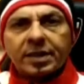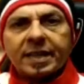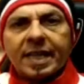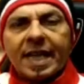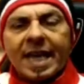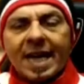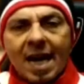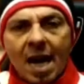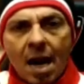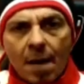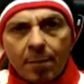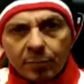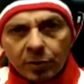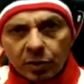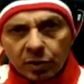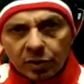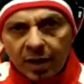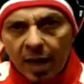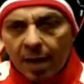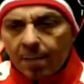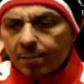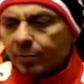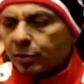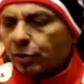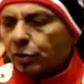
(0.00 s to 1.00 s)
get up to the
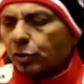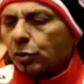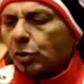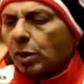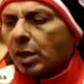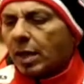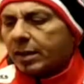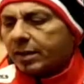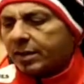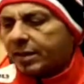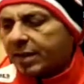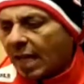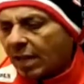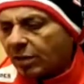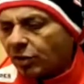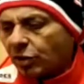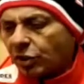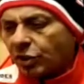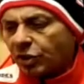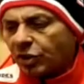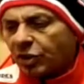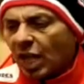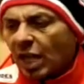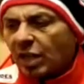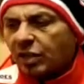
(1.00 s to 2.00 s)
temperature, such
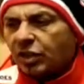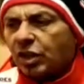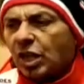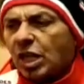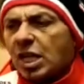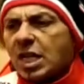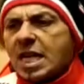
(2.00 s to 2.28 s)
and such.